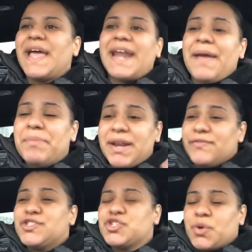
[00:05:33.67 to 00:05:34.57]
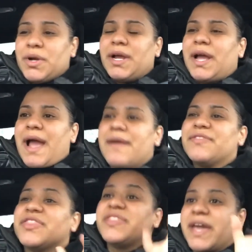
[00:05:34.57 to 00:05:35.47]
and i'm not even sure i
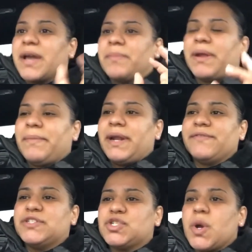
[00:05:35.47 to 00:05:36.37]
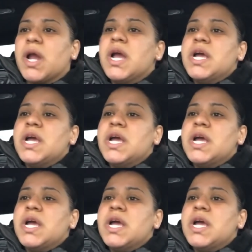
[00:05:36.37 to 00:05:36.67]
think but i'm not even sure